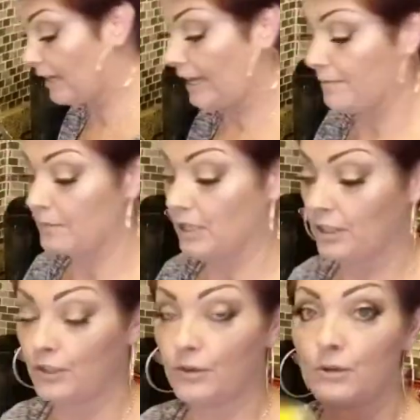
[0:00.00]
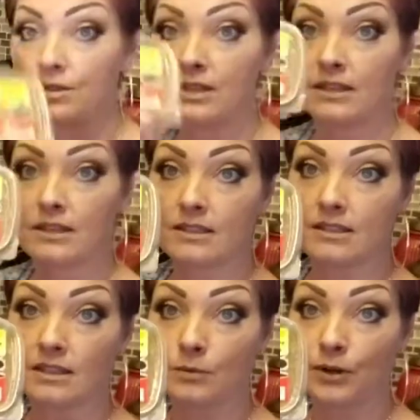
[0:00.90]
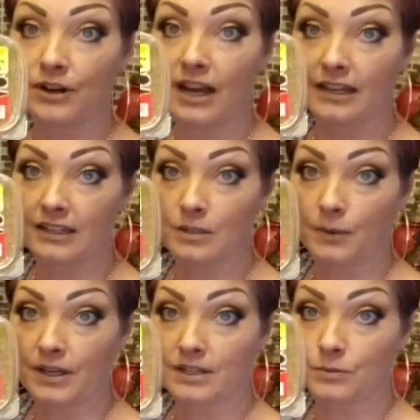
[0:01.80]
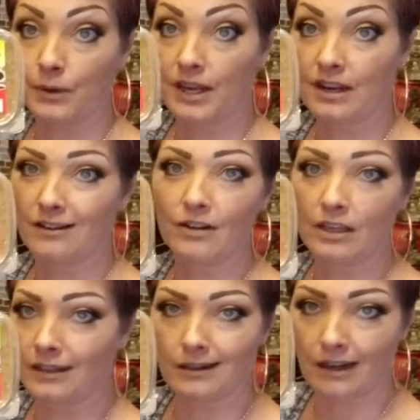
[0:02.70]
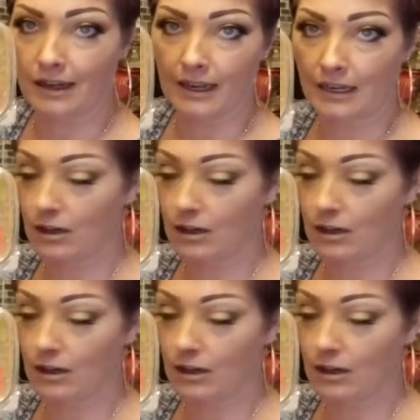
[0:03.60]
I'm gonna use is this biryani spice right here. You can get it at any